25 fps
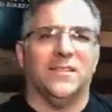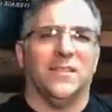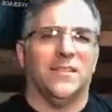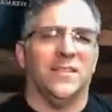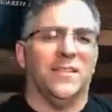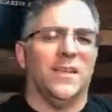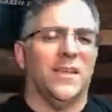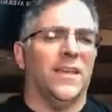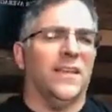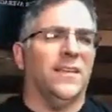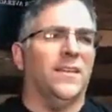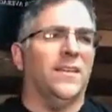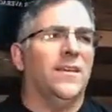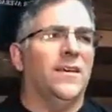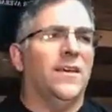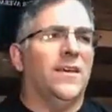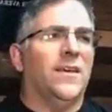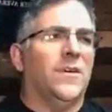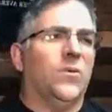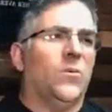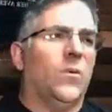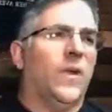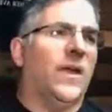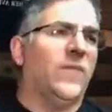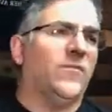and then
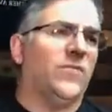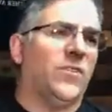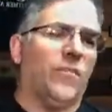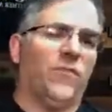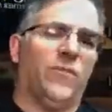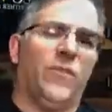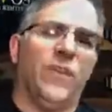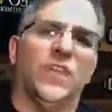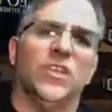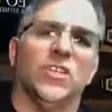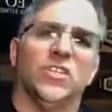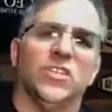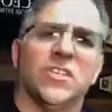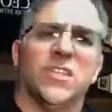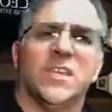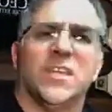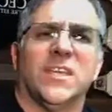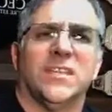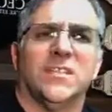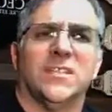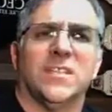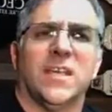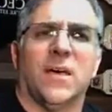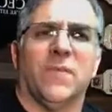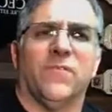we have to finish
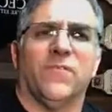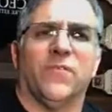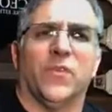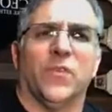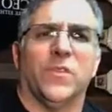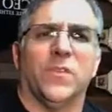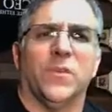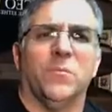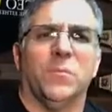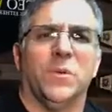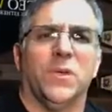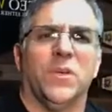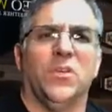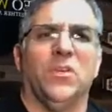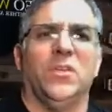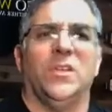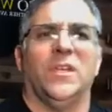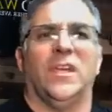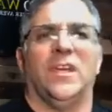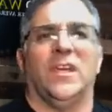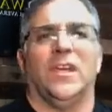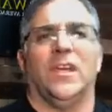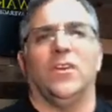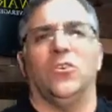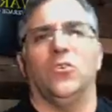things up for the
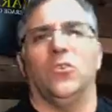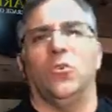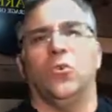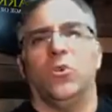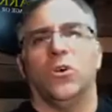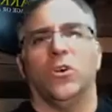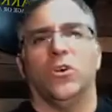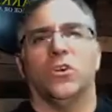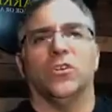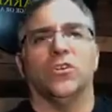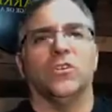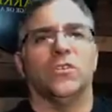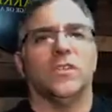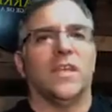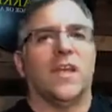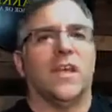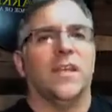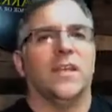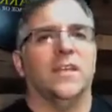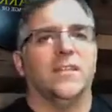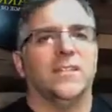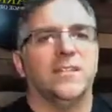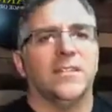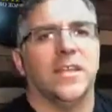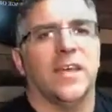building and orders, and
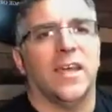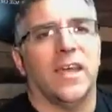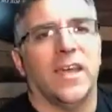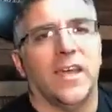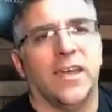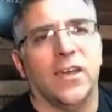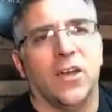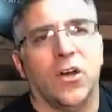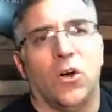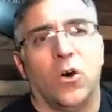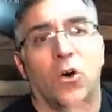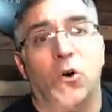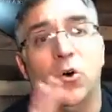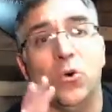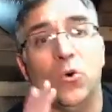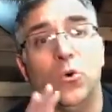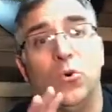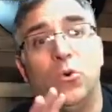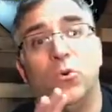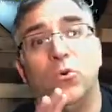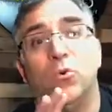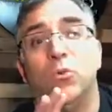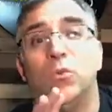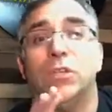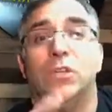it's like,
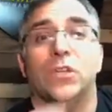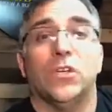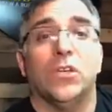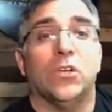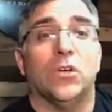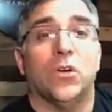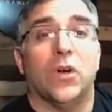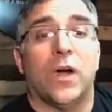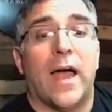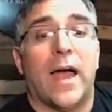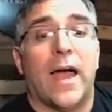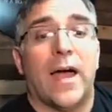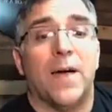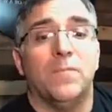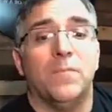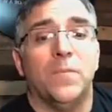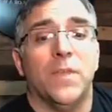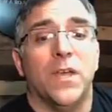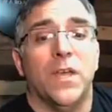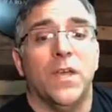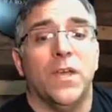holy crap.